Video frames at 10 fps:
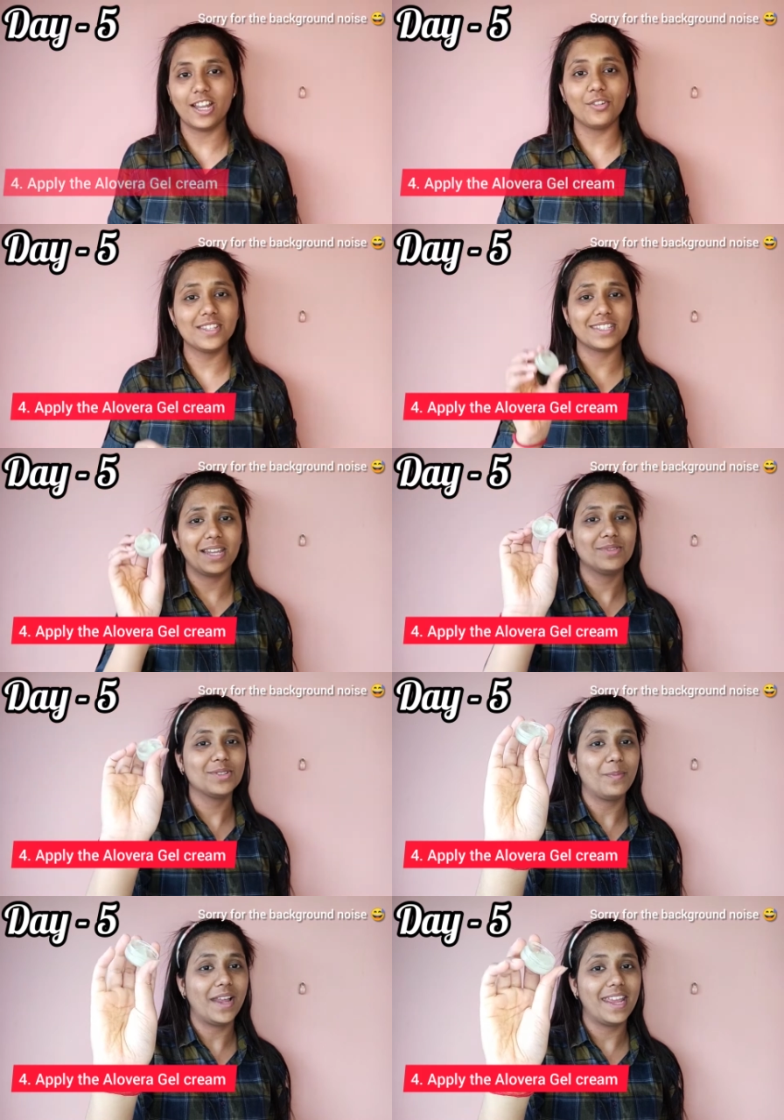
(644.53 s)
now it's time
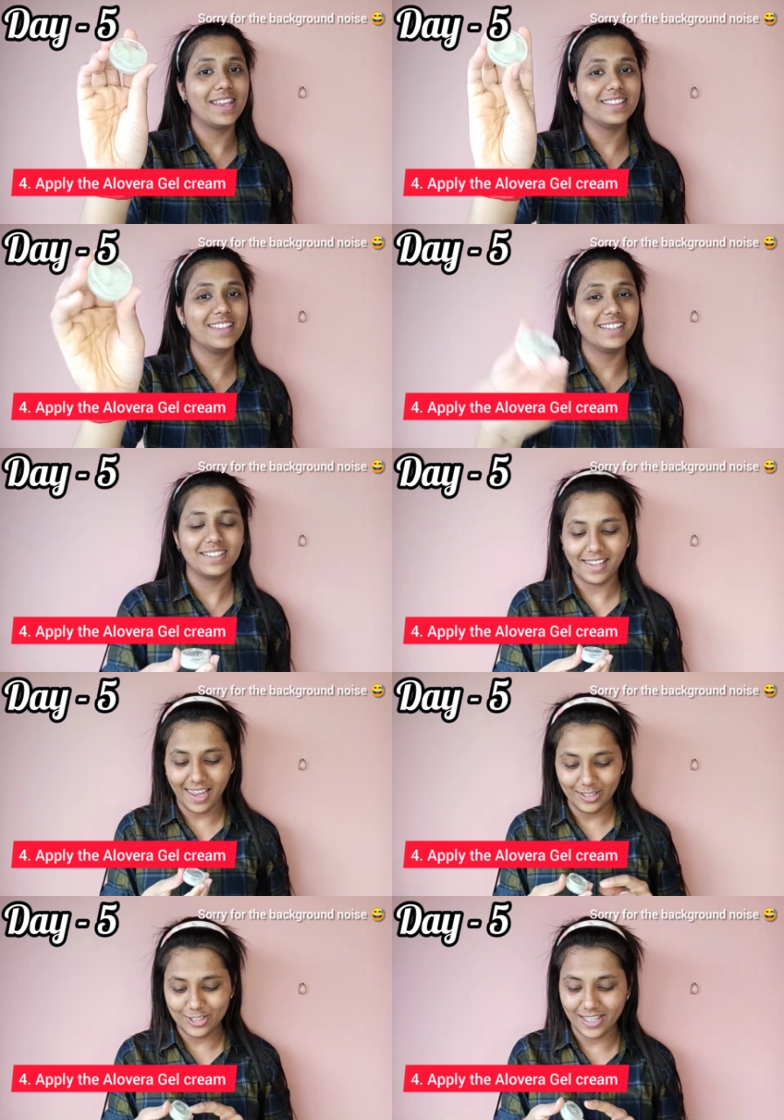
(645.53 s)
to apply the
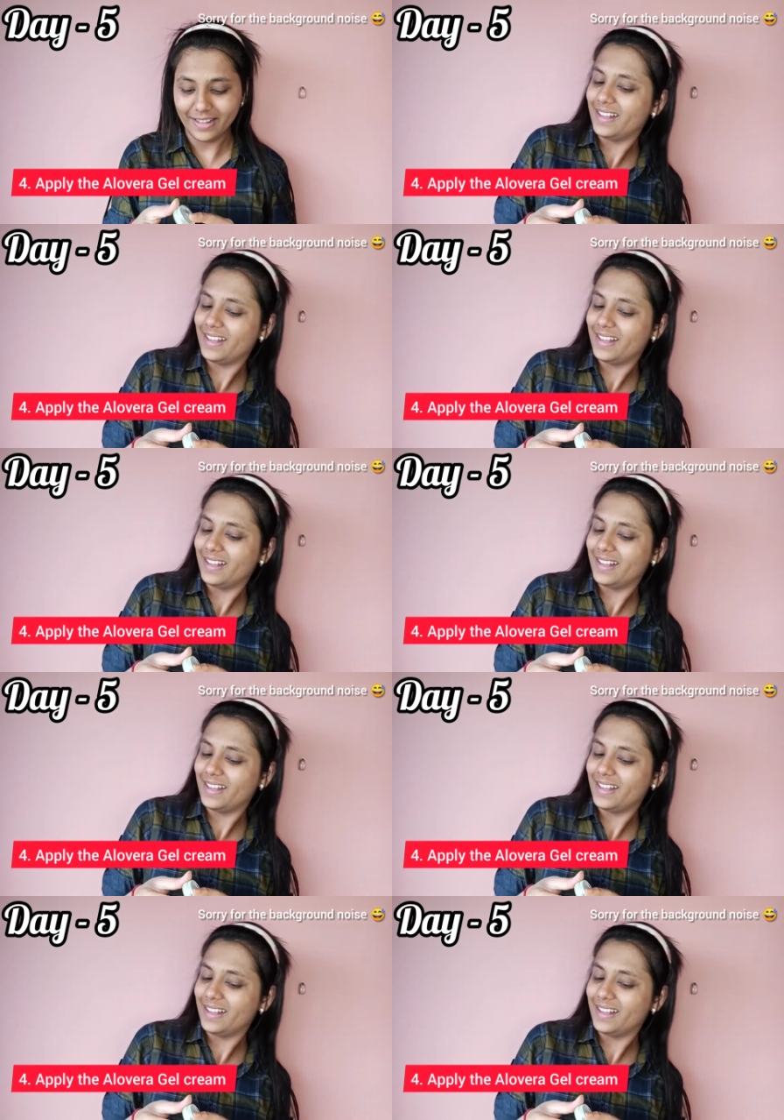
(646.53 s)
aloe gel